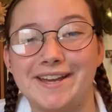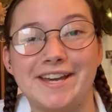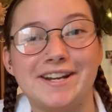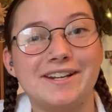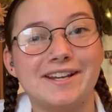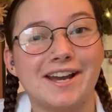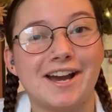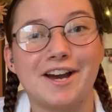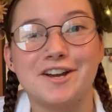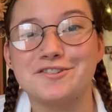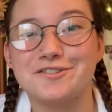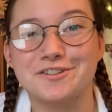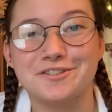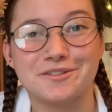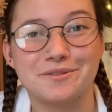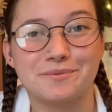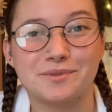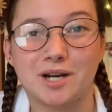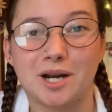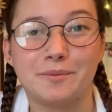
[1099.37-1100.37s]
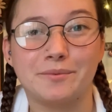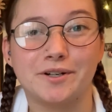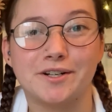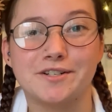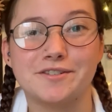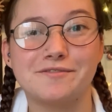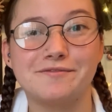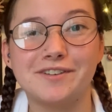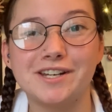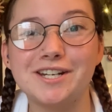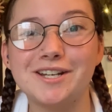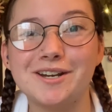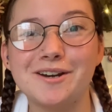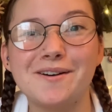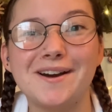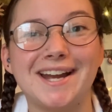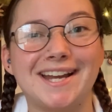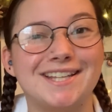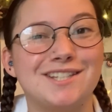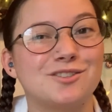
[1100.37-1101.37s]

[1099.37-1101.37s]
hitting one hundred subscribers video.